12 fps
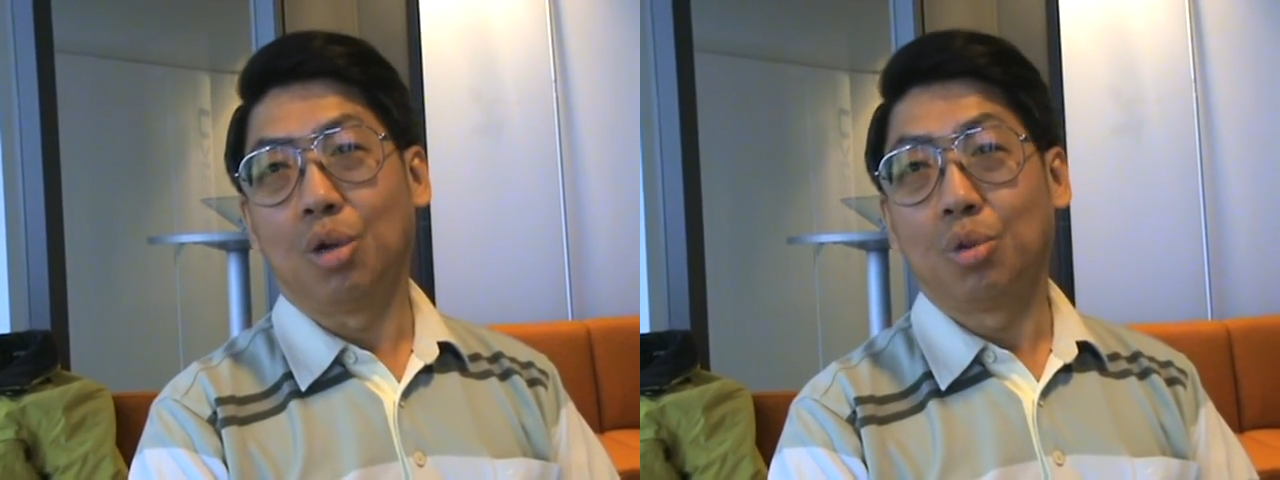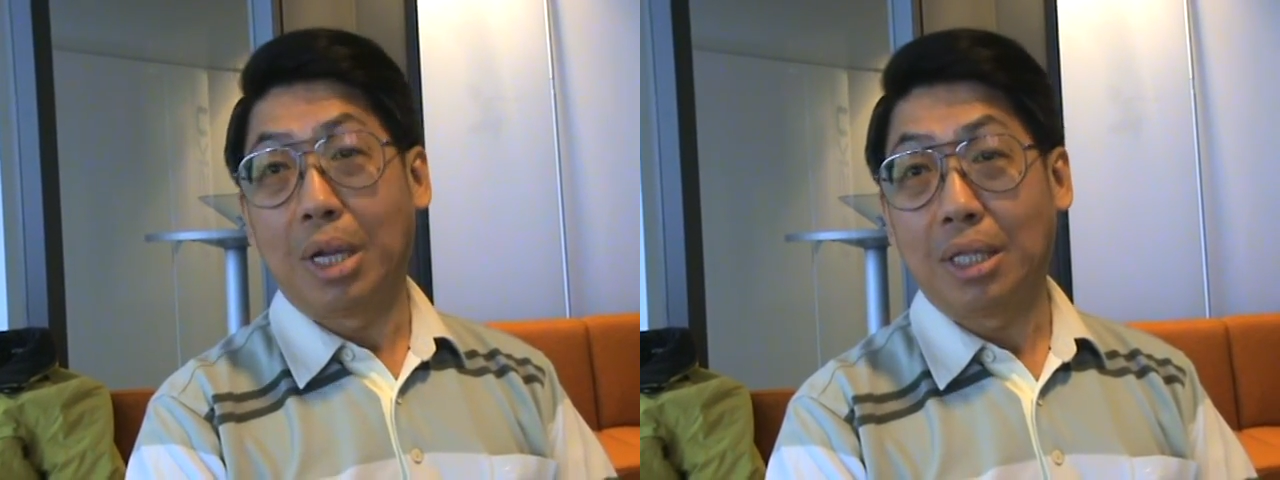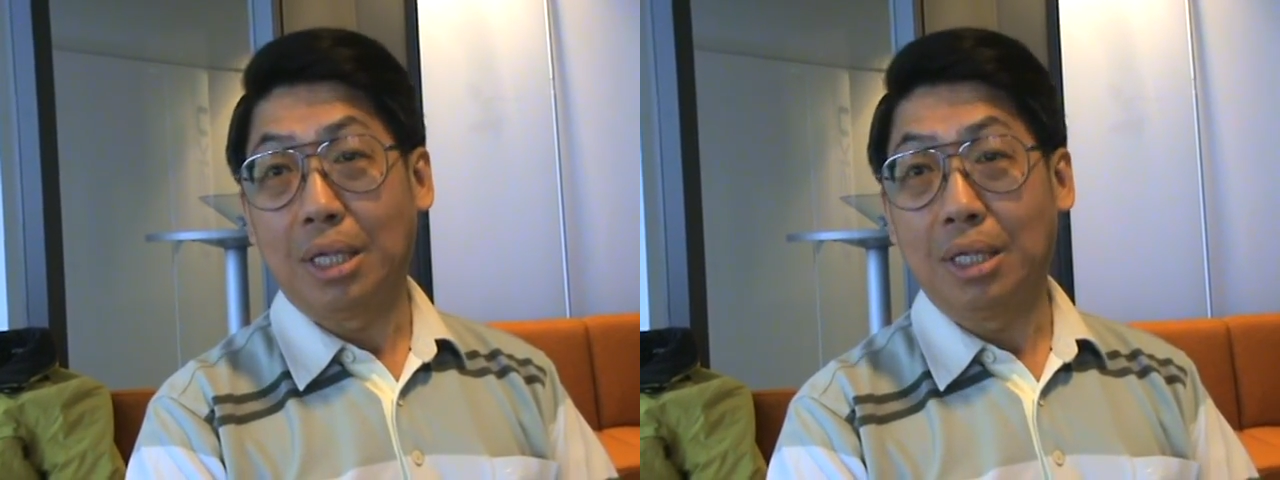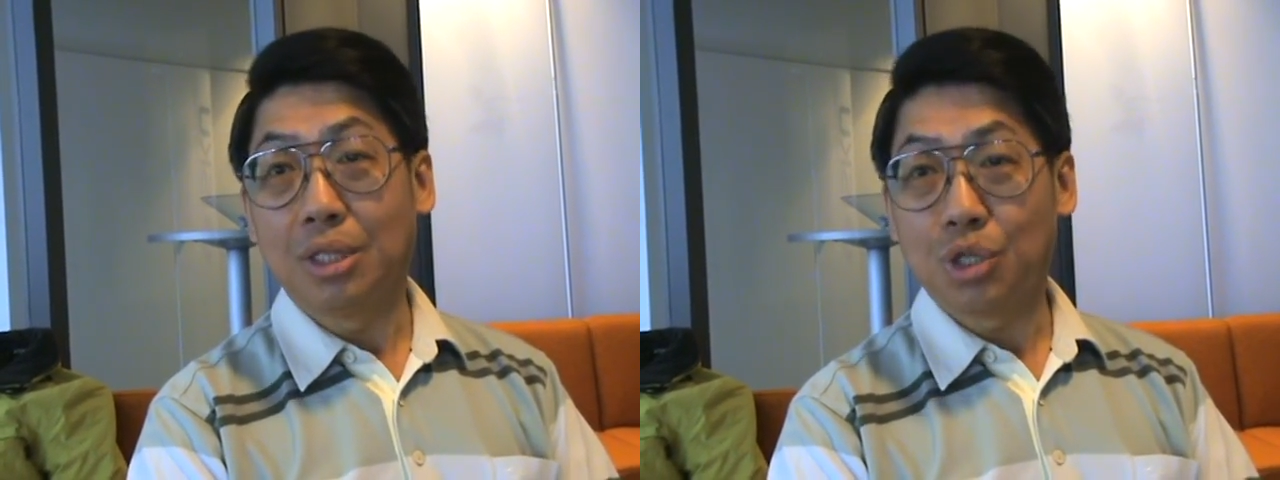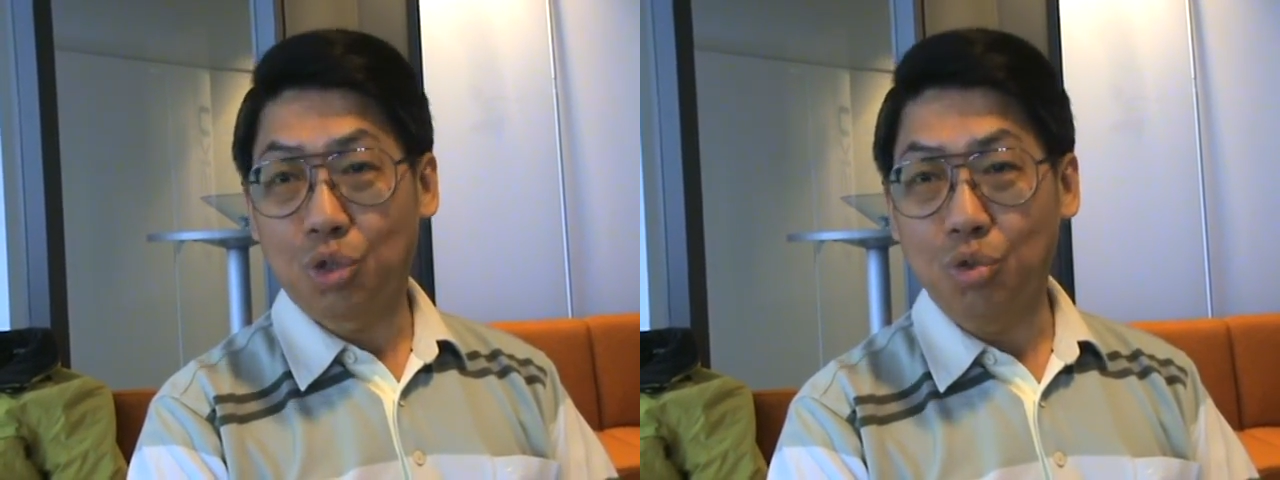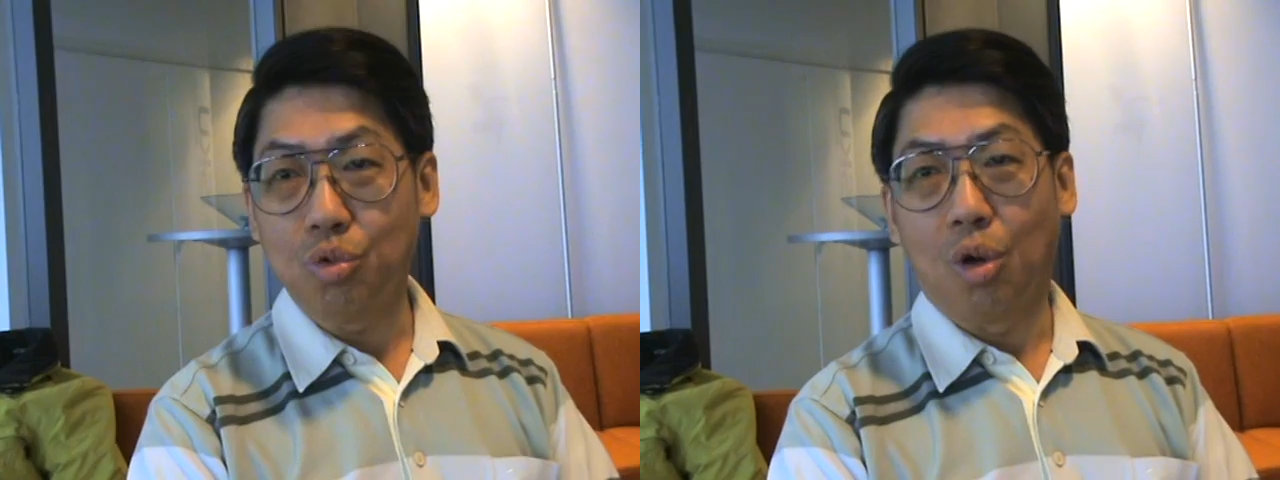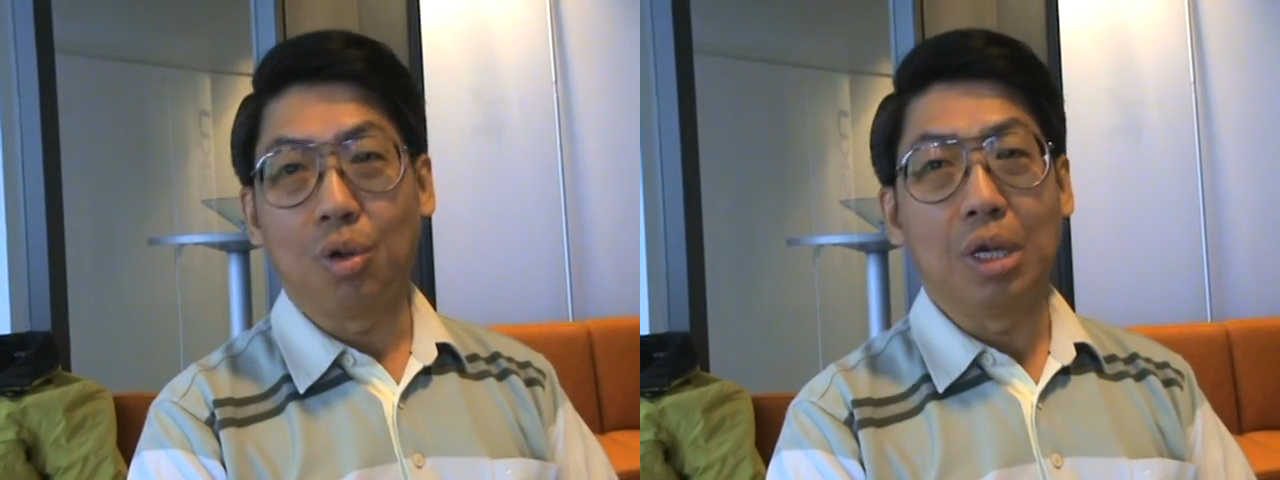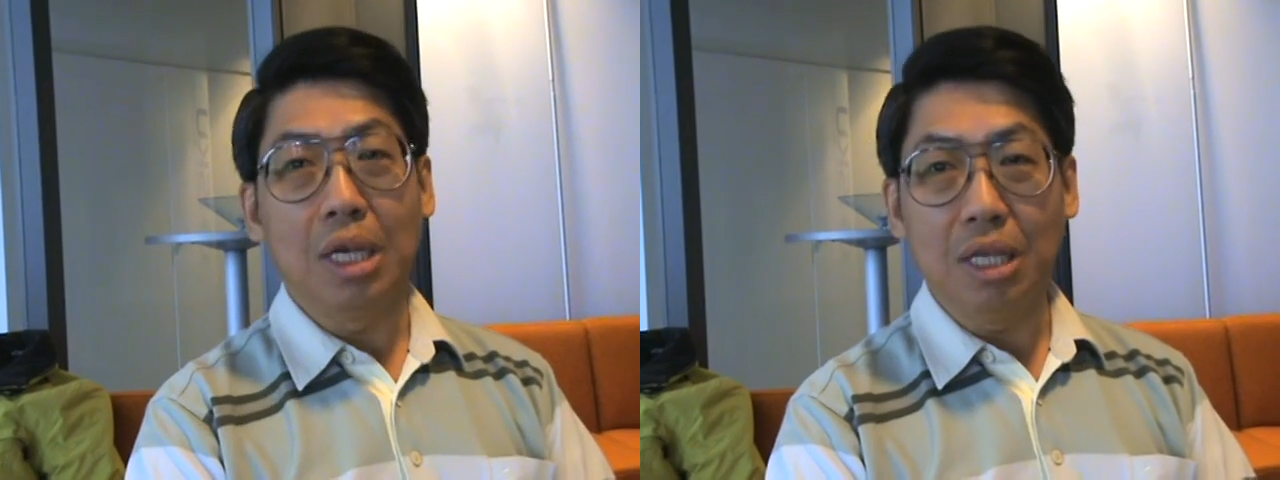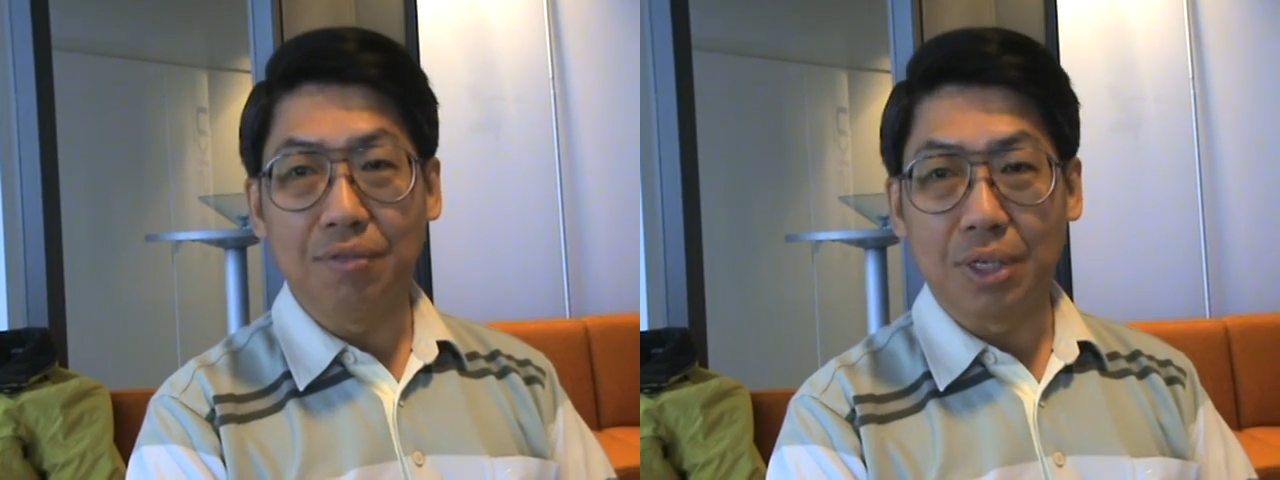already in school or
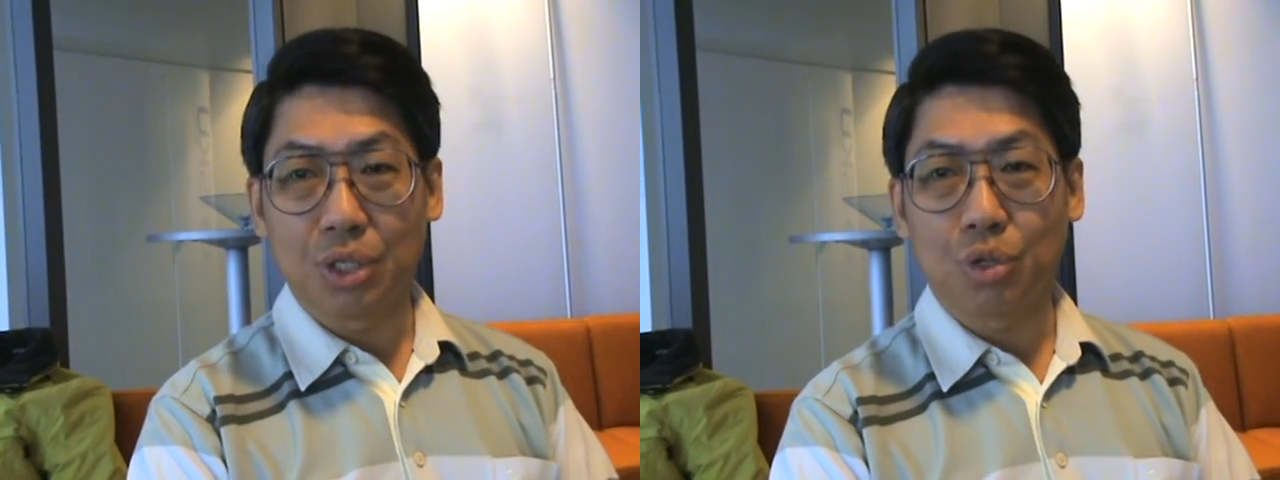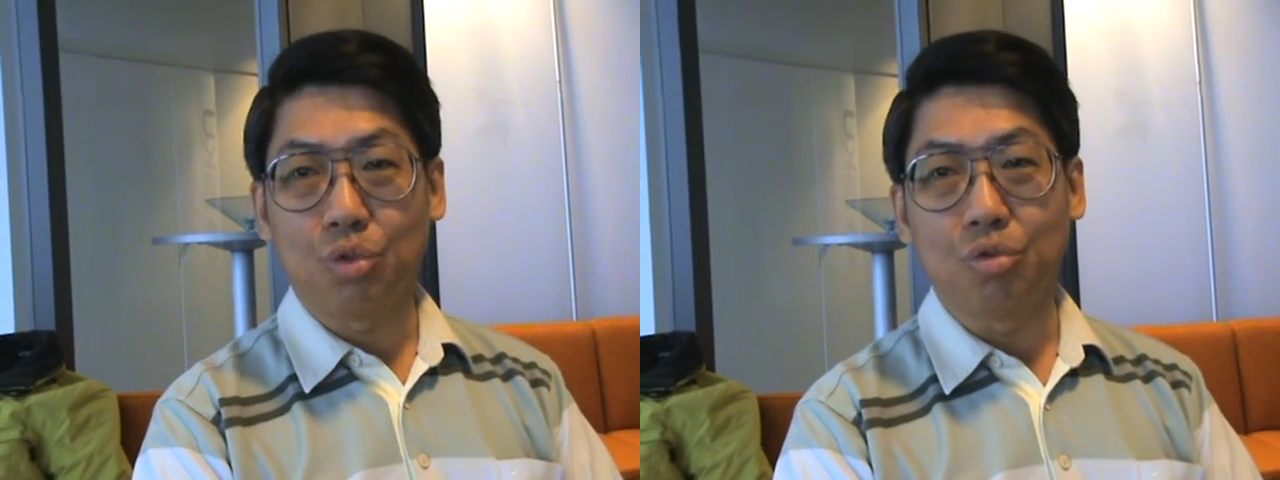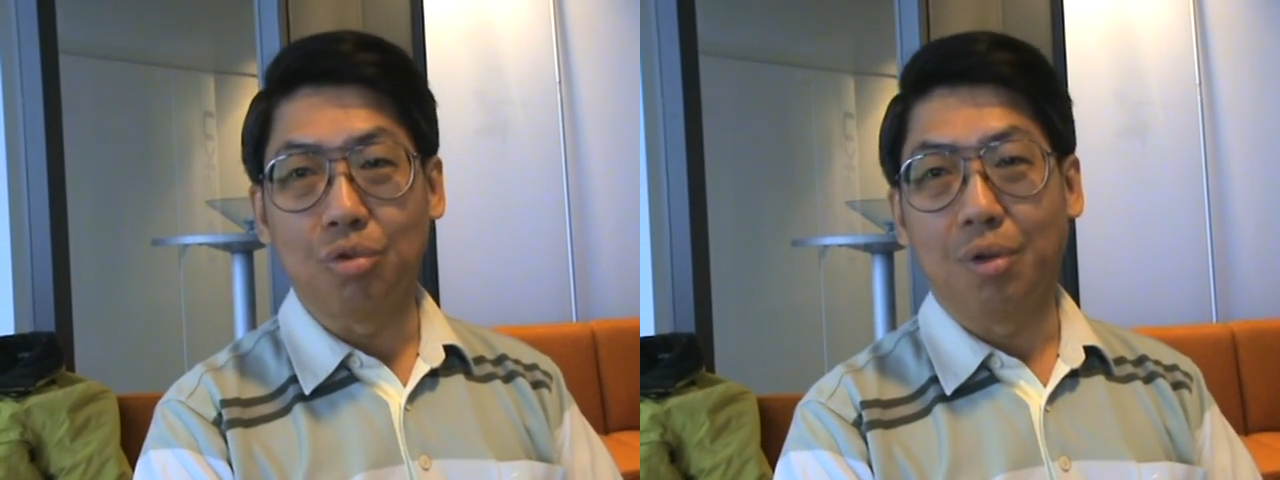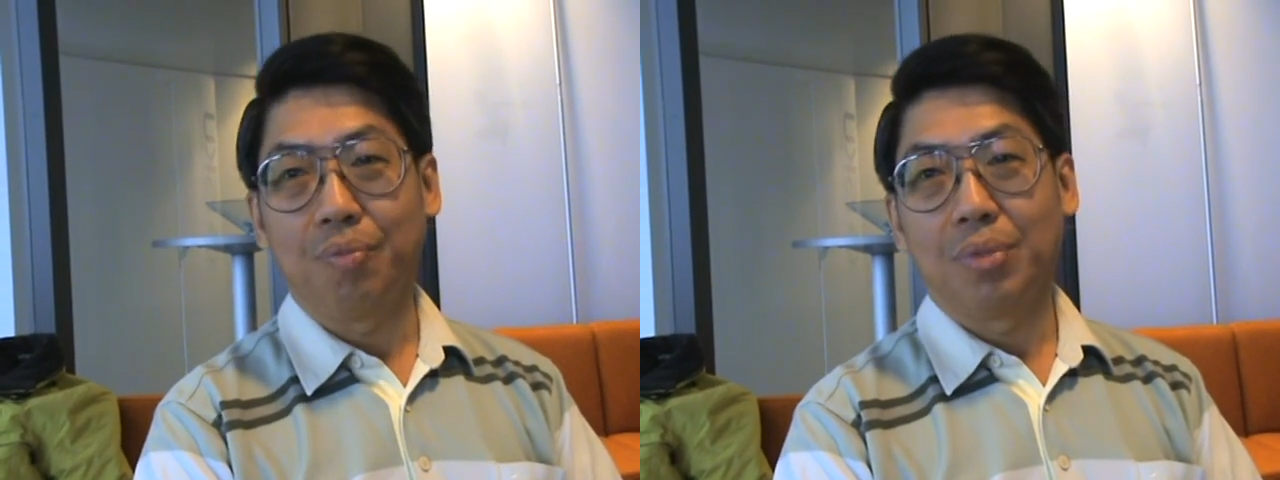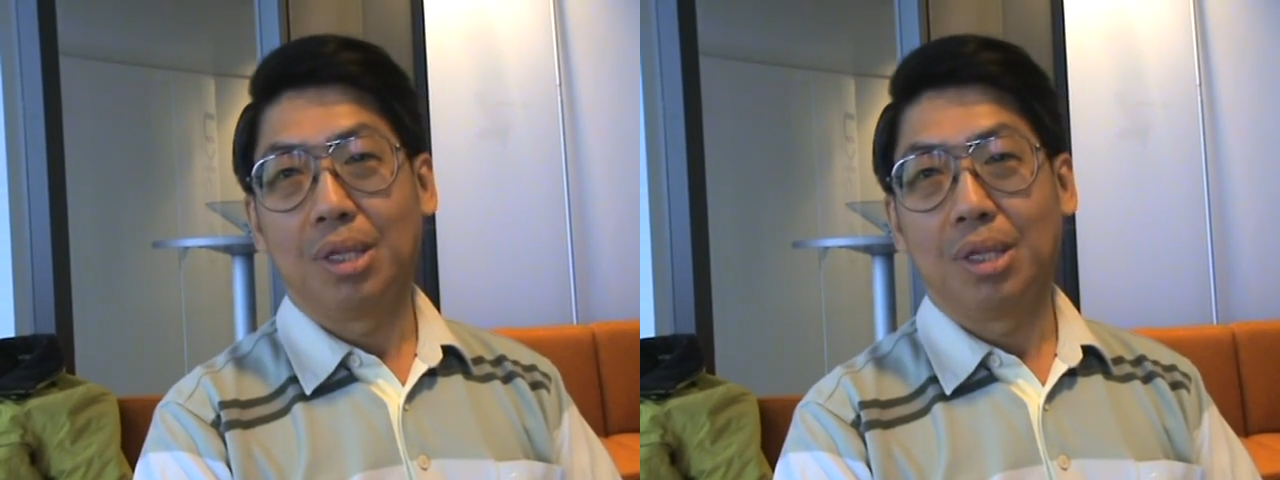leave the school.